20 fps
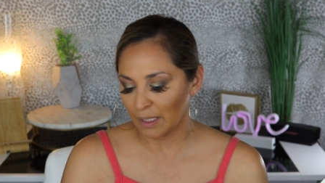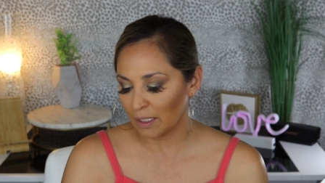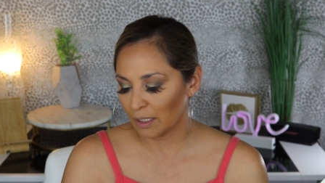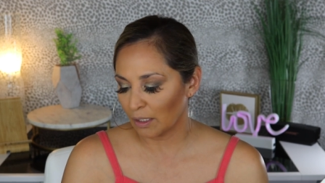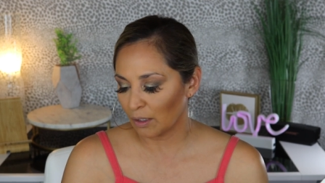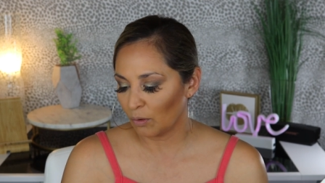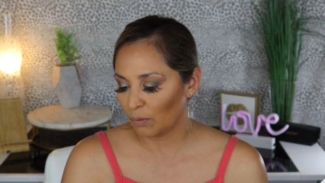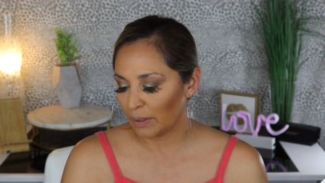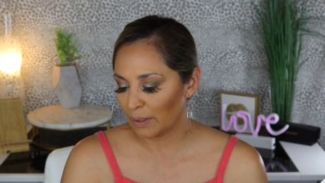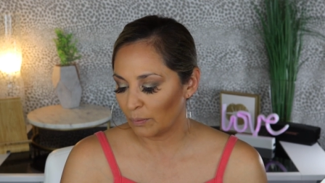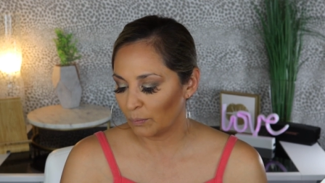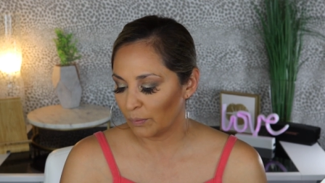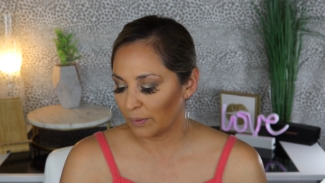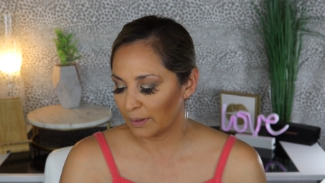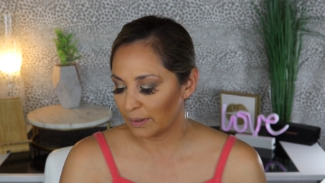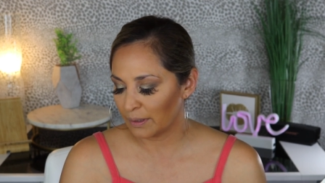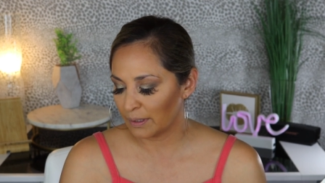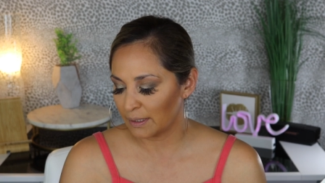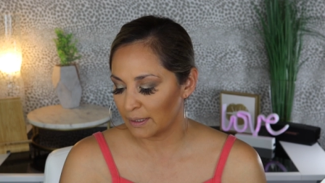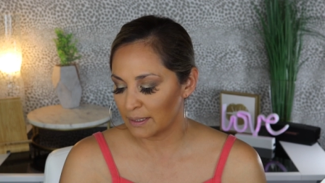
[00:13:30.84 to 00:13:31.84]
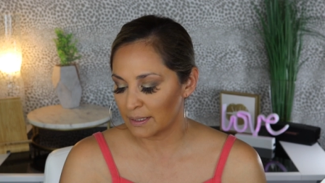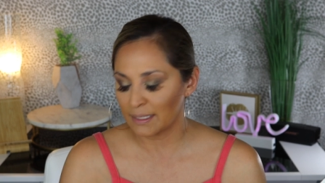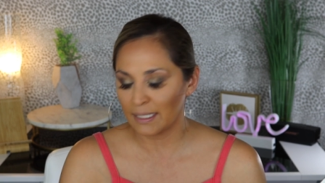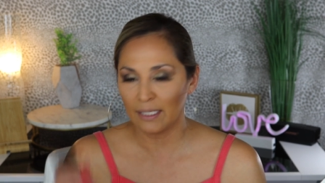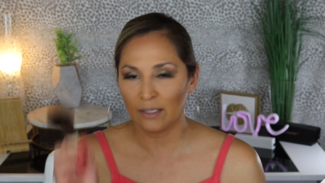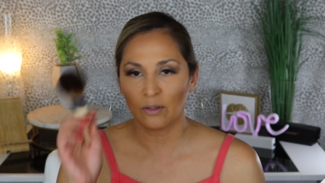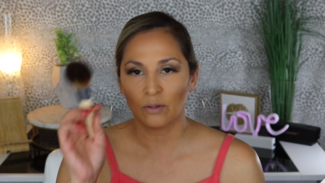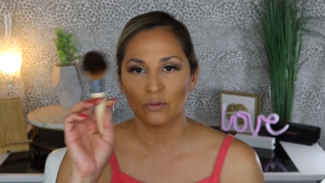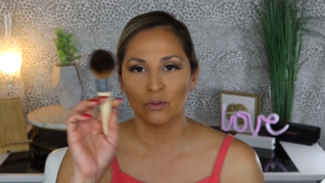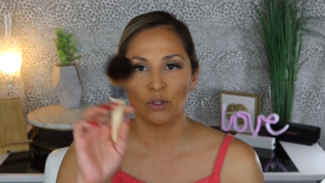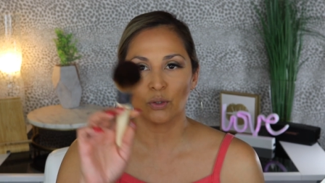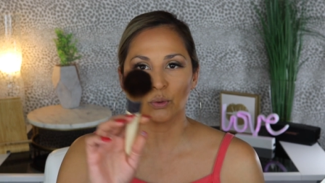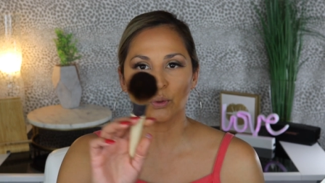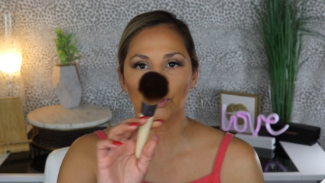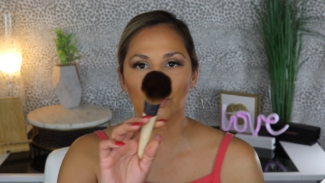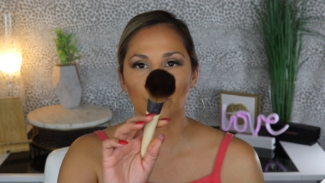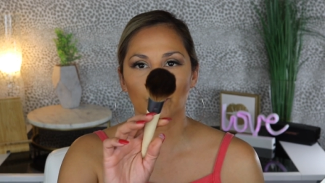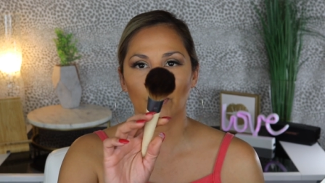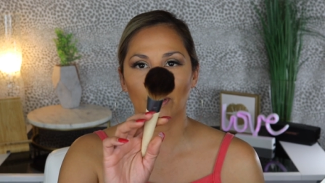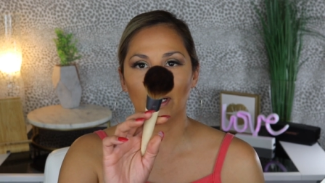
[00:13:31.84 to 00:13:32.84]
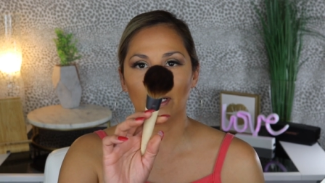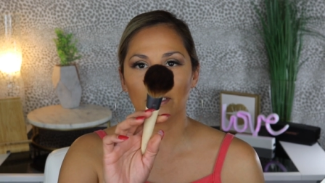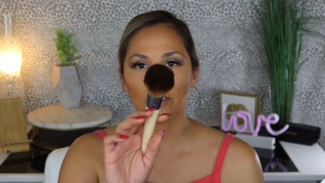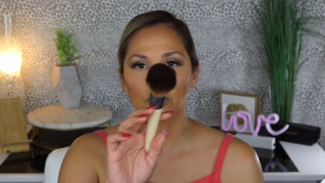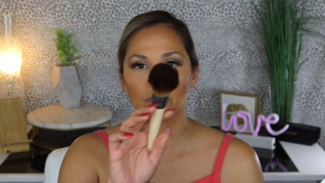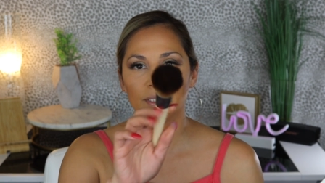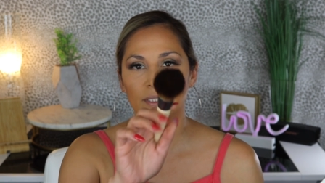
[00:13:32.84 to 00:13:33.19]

gonna go in with this Eco Tools brush.